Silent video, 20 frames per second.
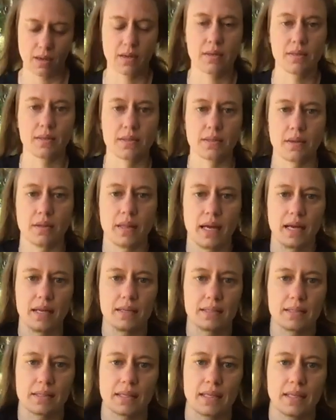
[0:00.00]
so
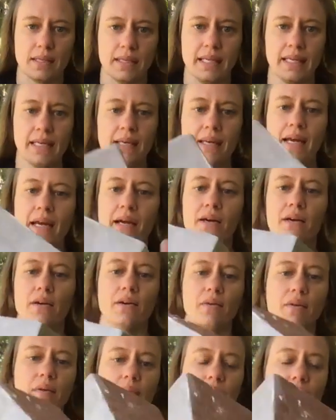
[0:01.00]
that's clean now.
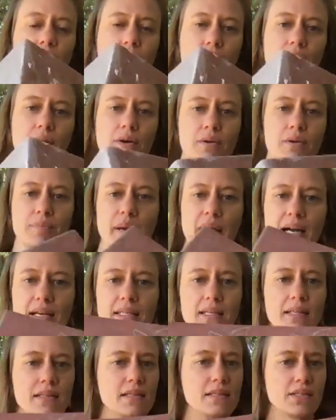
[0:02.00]
I'm going to go back
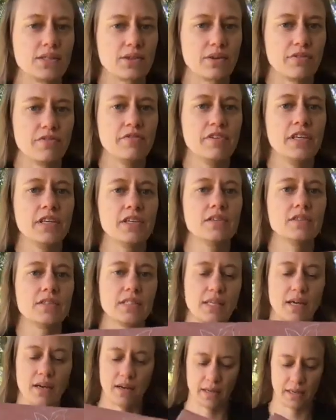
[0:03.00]
to the sgraffito
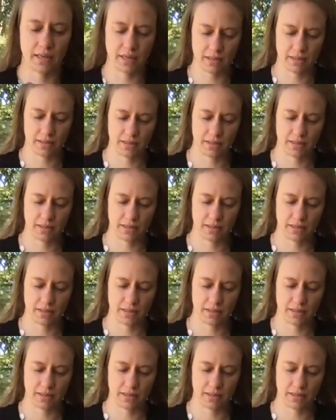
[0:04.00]
side.